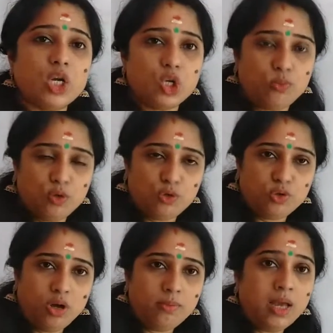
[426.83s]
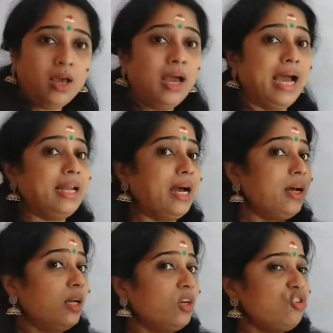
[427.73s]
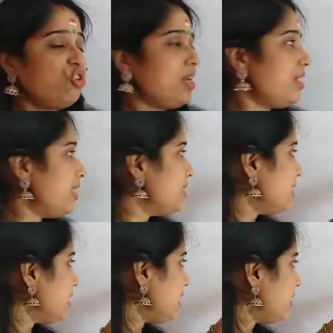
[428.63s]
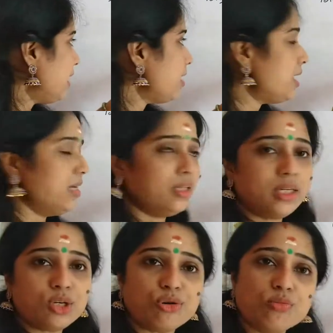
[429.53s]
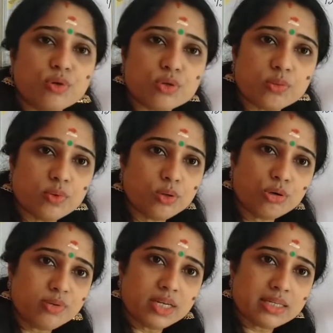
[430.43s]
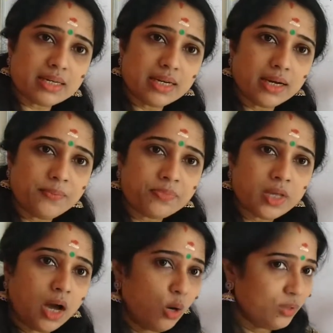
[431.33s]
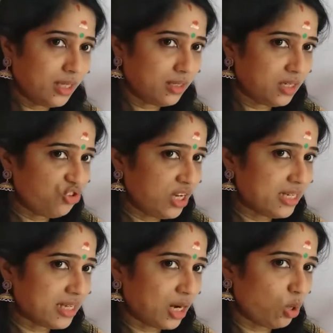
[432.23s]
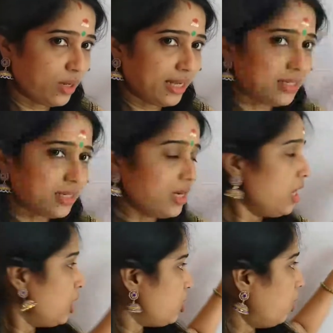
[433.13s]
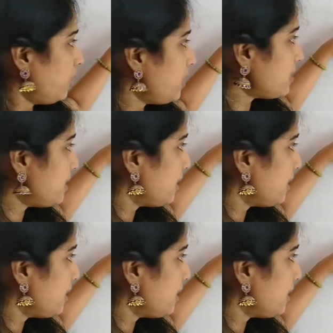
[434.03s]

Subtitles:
one chromosome and another gene is in the another chromosome. Hope it is clear how the genes are located. Not in a